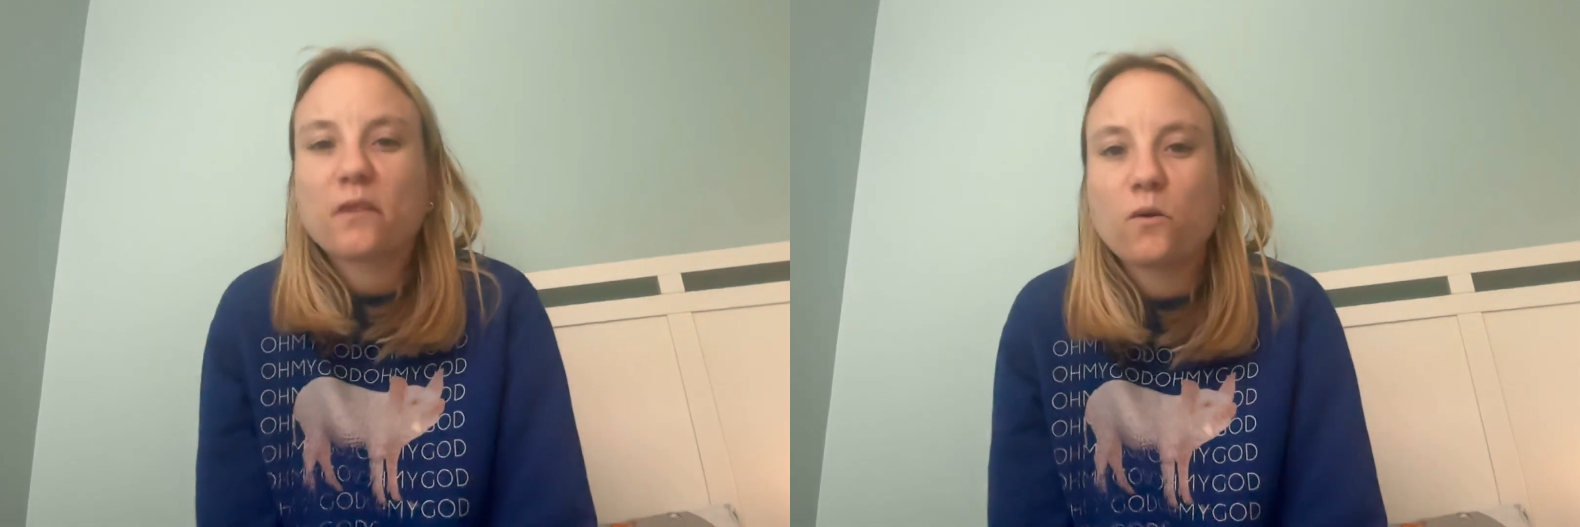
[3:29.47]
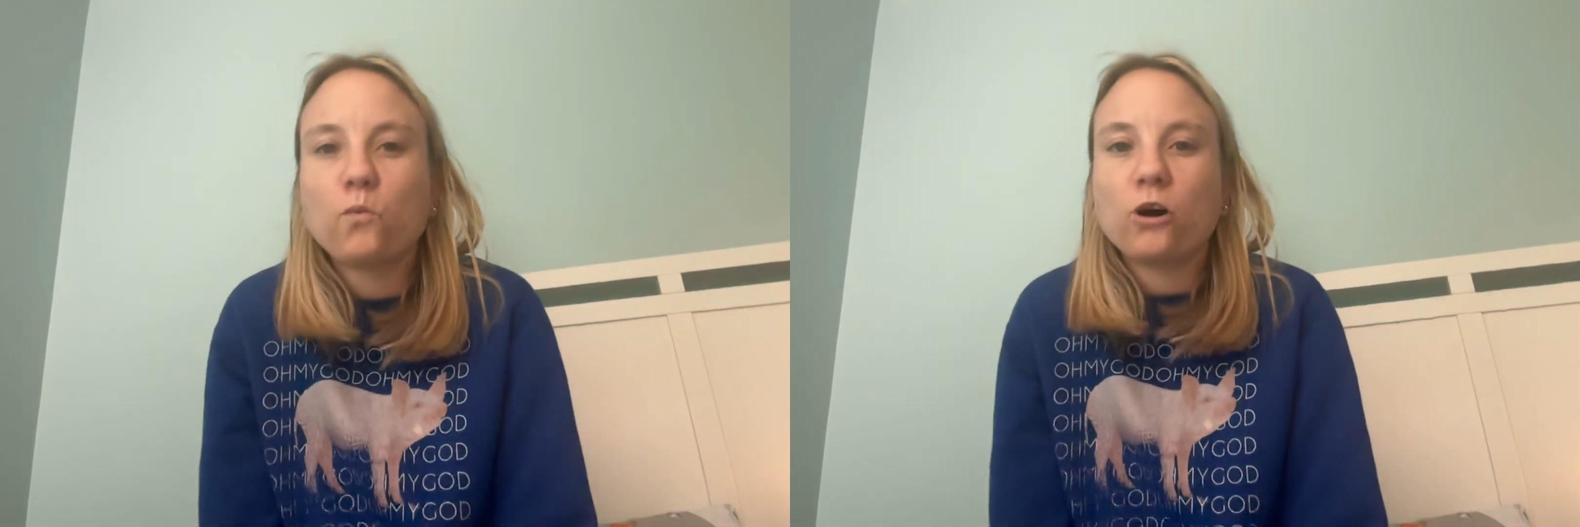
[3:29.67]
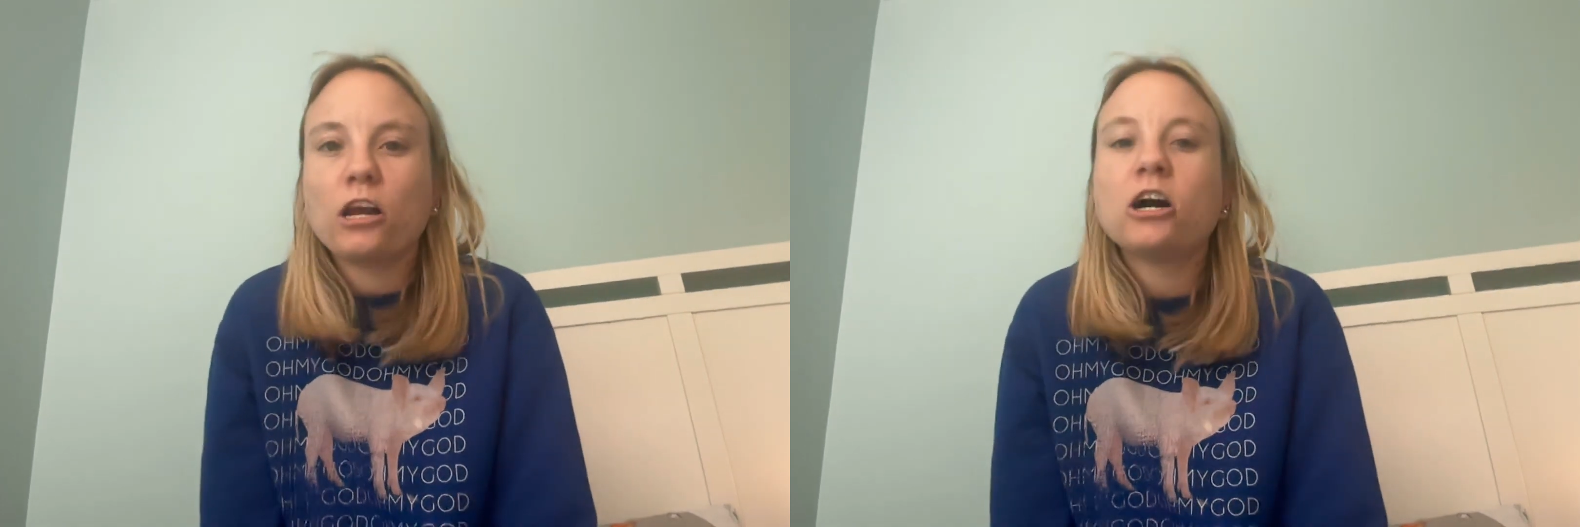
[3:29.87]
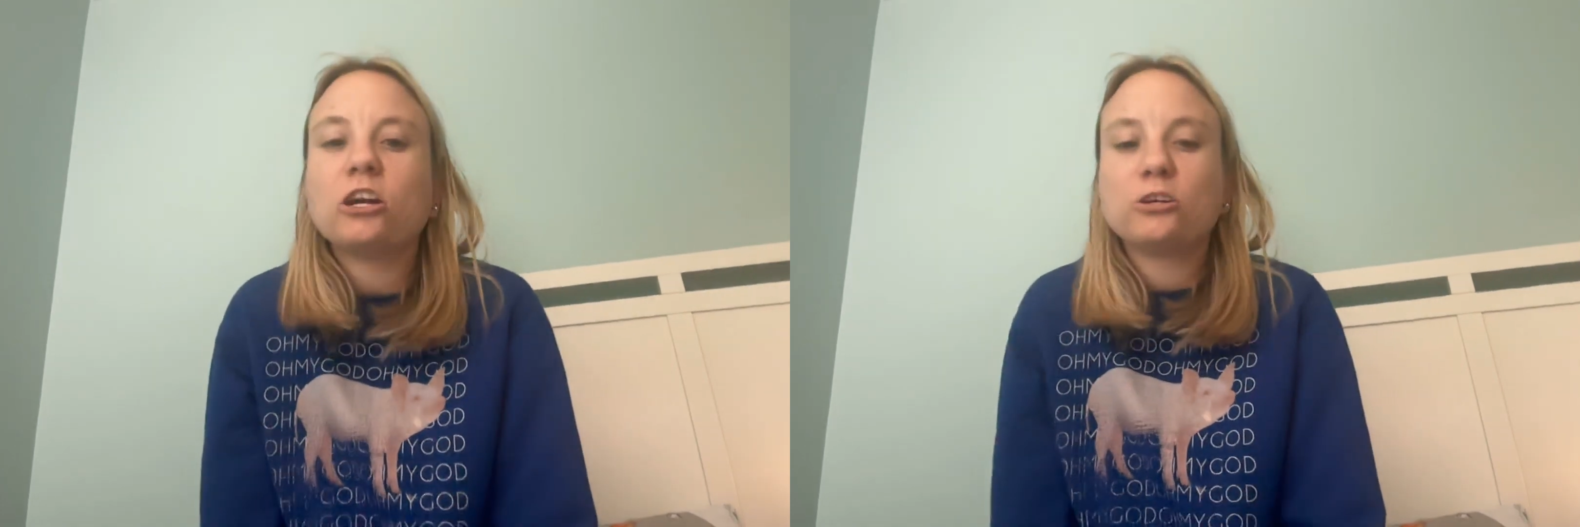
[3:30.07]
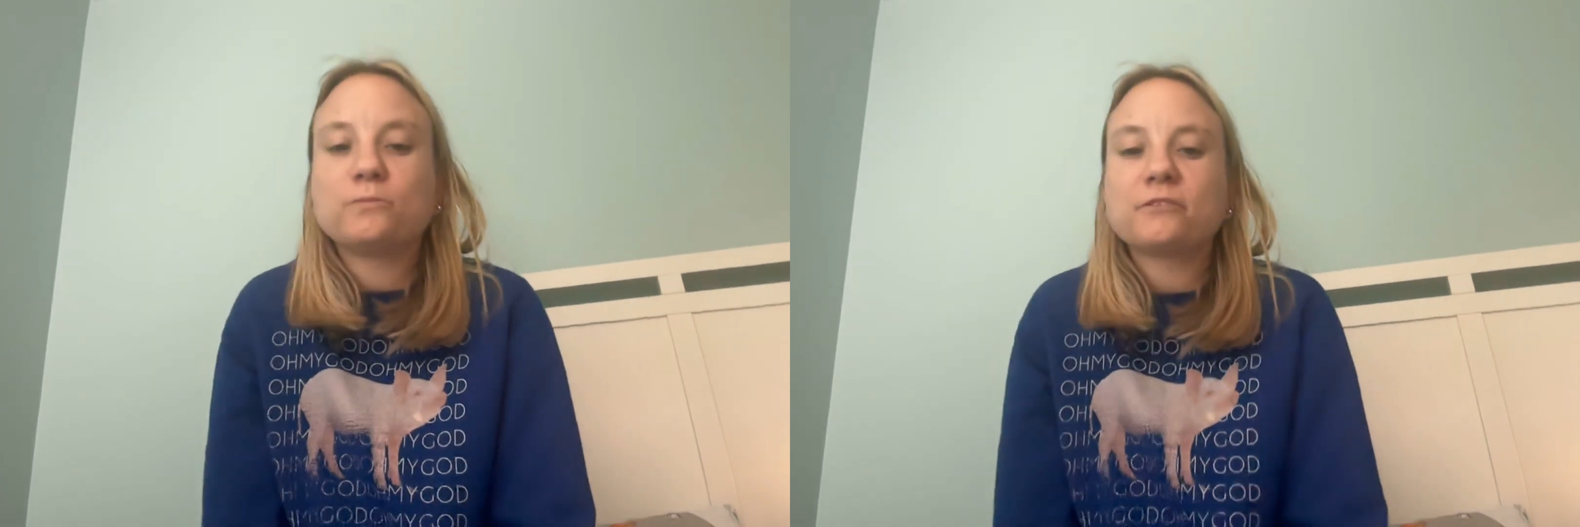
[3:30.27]

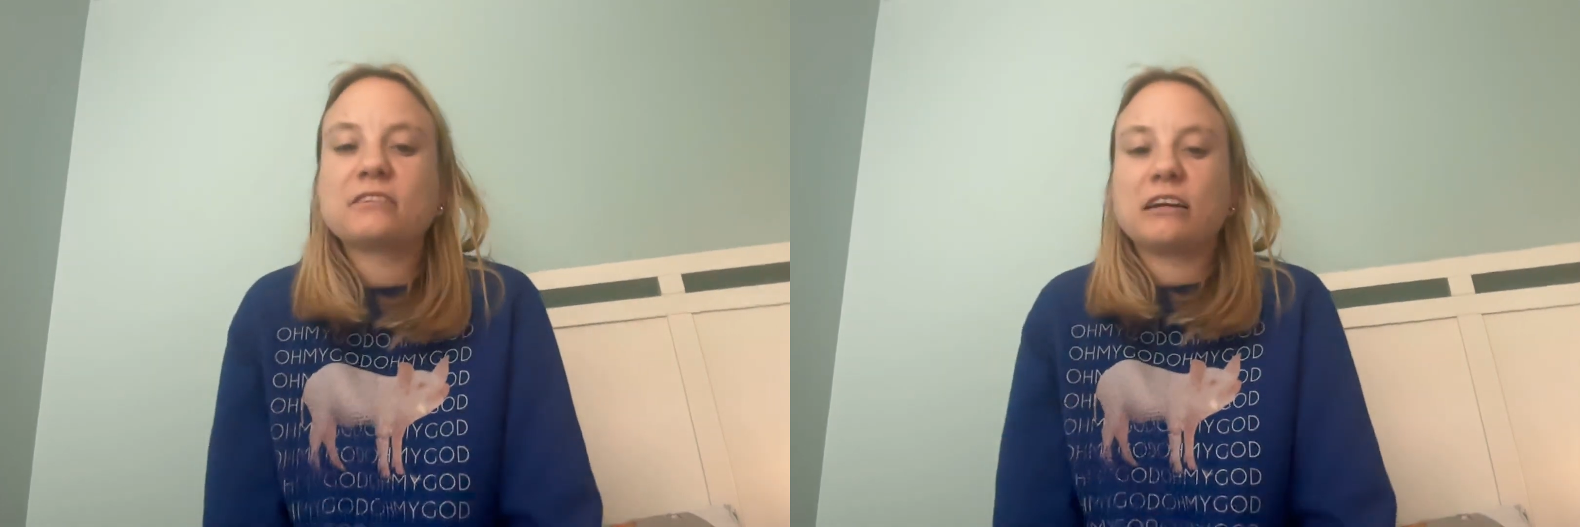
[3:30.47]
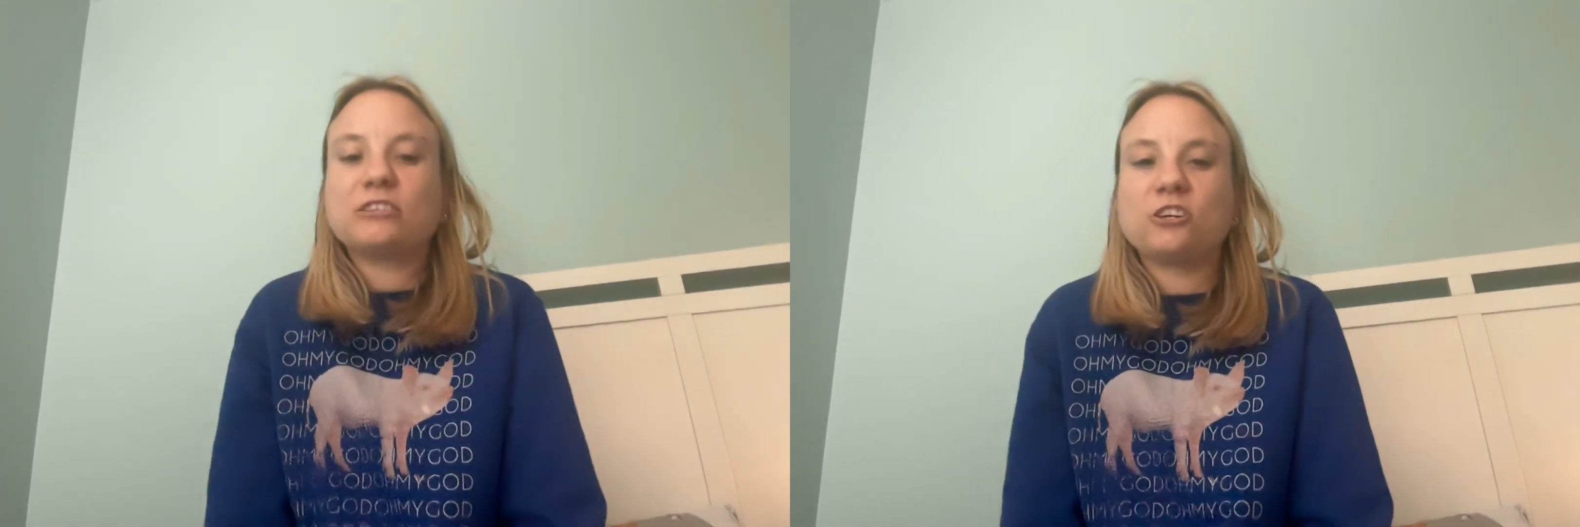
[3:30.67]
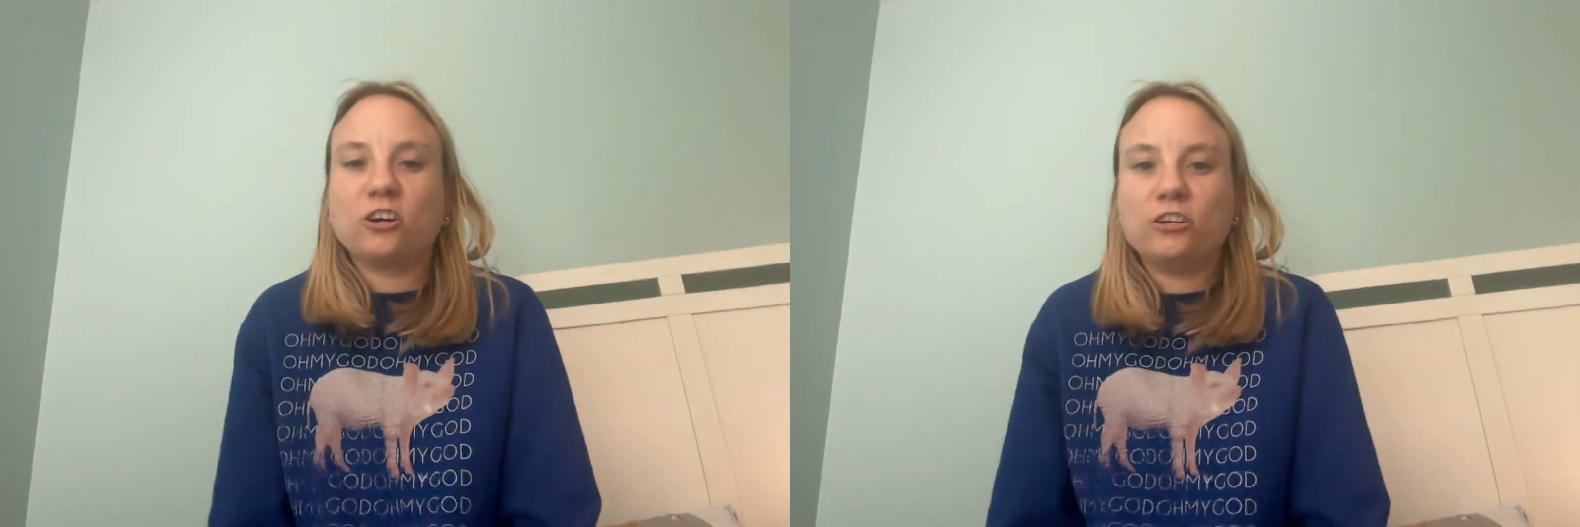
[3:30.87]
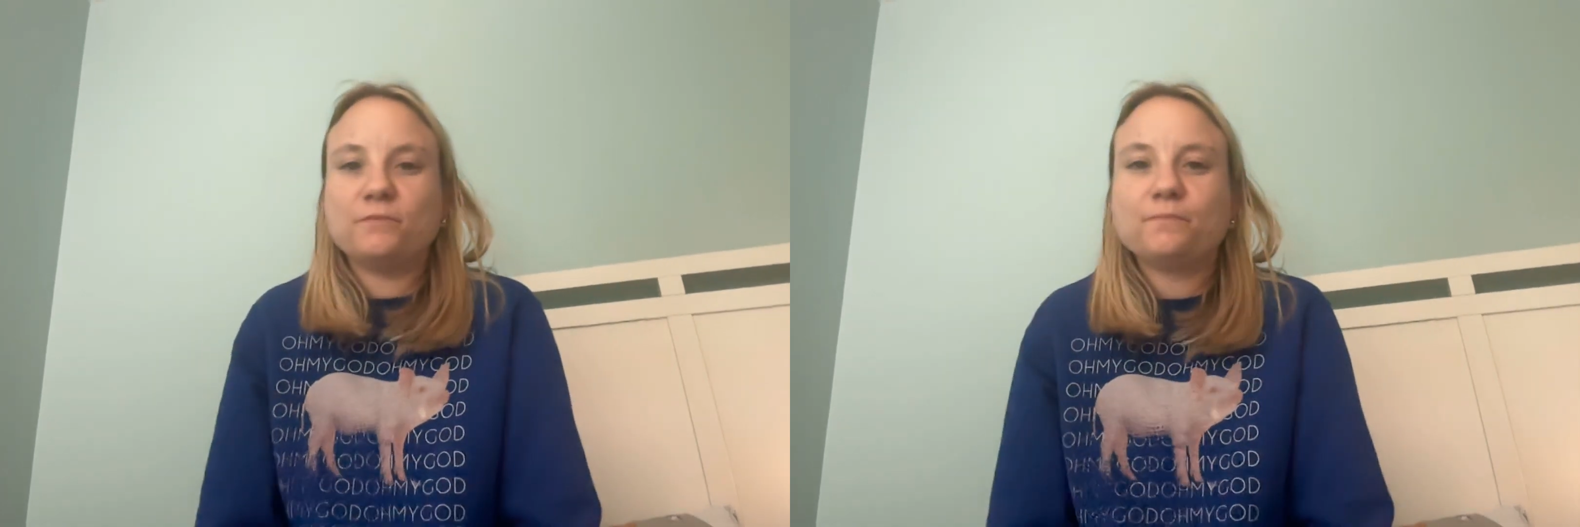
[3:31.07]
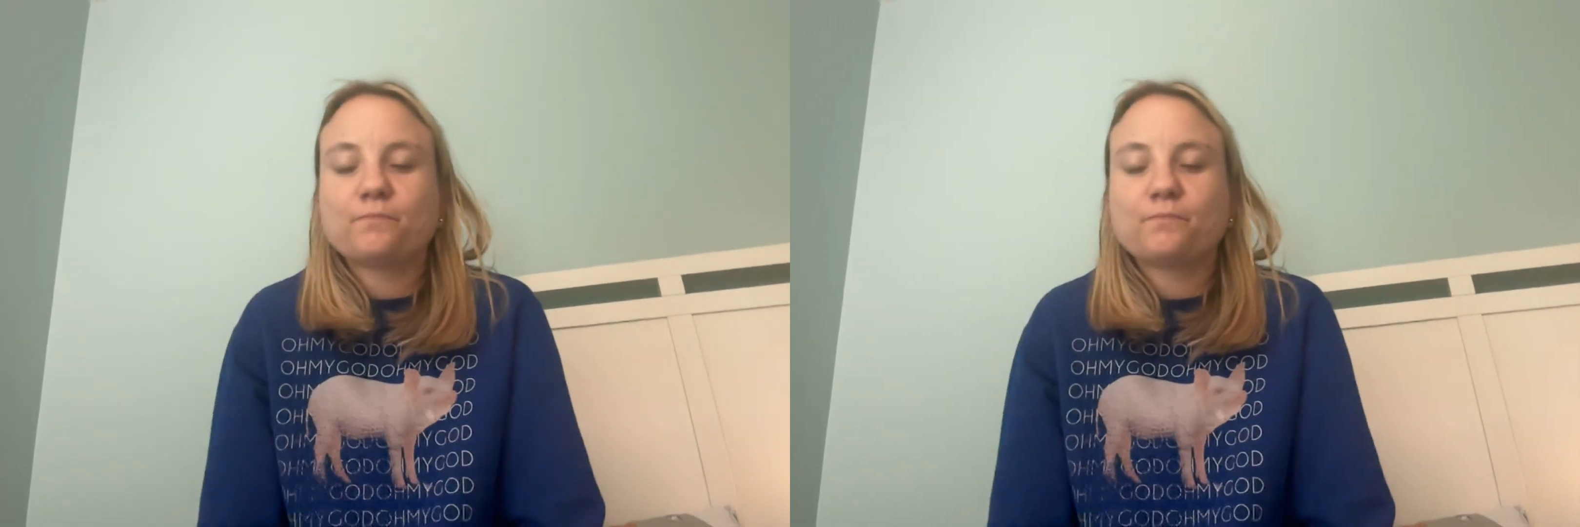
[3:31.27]
100% Tarte.